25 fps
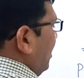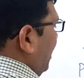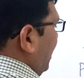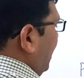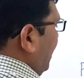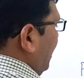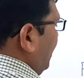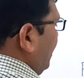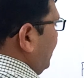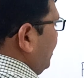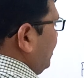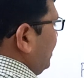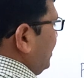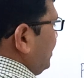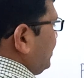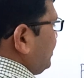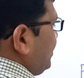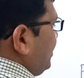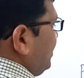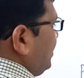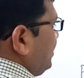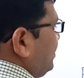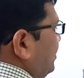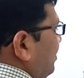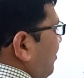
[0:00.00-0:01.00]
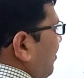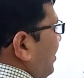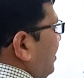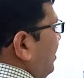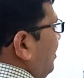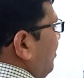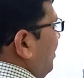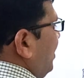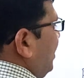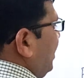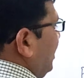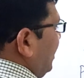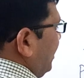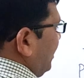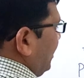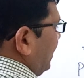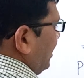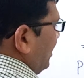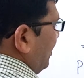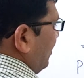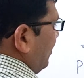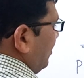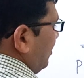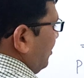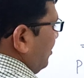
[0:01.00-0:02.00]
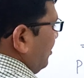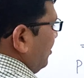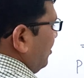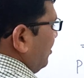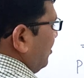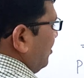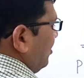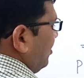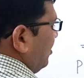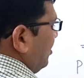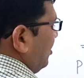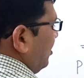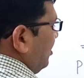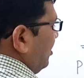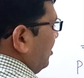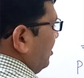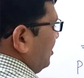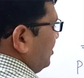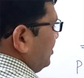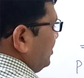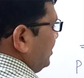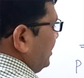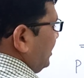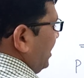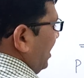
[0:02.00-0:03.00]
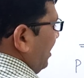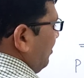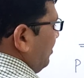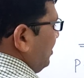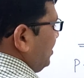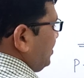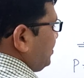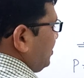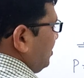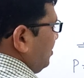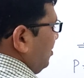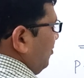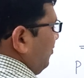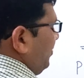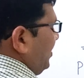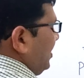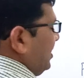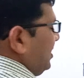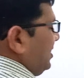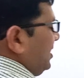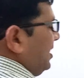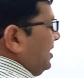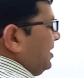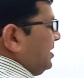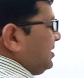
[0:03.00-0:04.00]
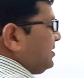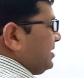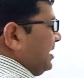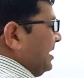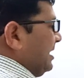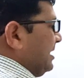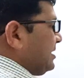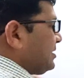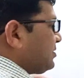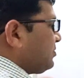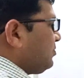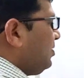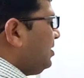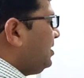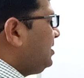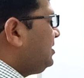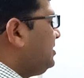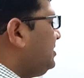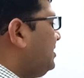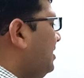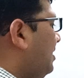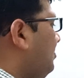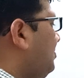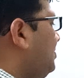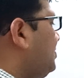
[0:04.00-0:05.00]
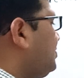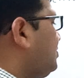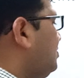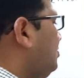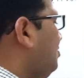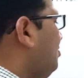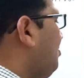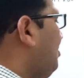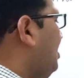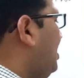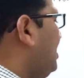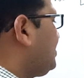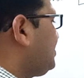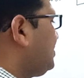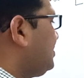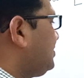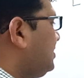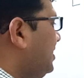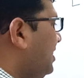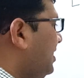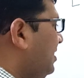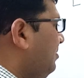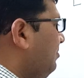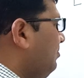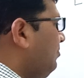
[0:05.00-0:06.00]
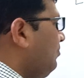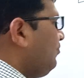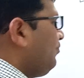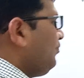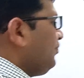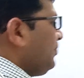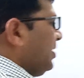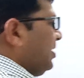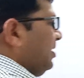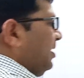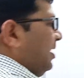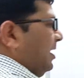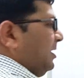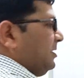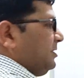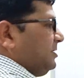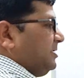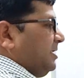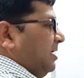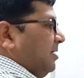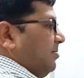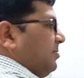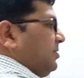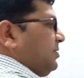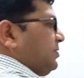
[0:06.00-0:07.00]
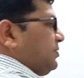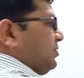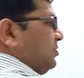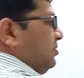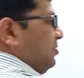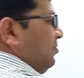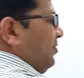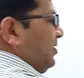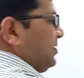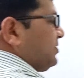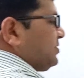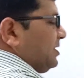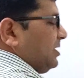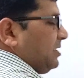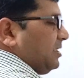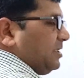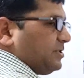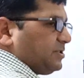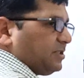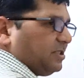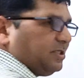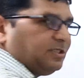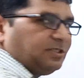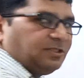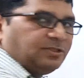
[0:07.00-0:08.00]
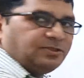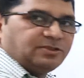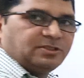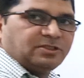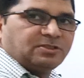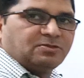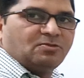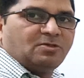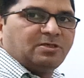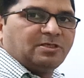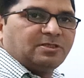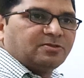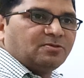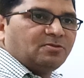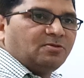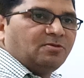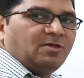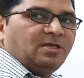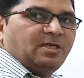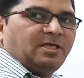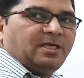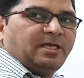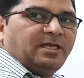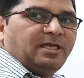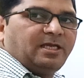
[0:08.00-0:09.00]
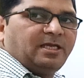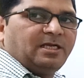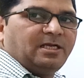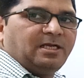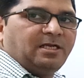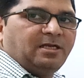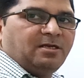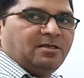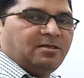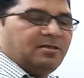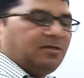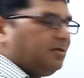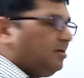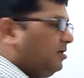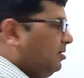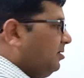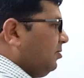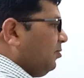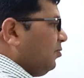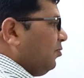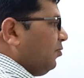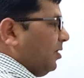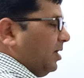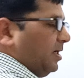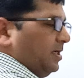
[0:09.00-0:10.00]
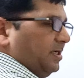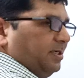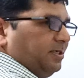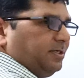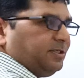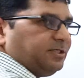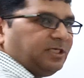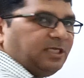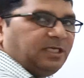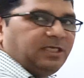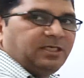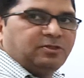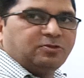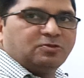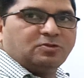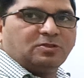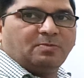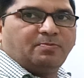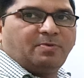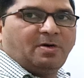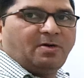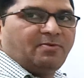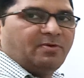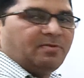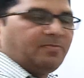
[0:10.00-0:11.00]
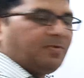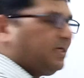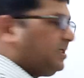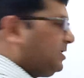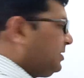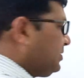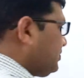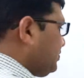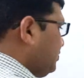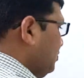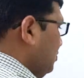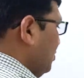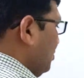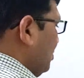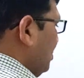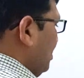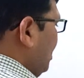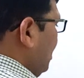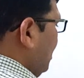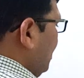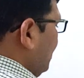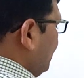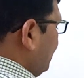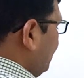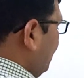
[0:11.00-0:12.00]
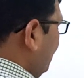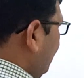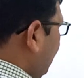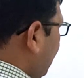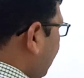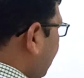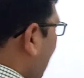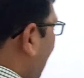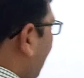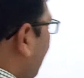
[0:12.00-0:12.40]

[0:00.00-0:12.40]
And this is divided by area. The dimension of area is L squared, the dimension of mass is M, and the dimension of acceleration is equal to L1t to the power minus 2. So the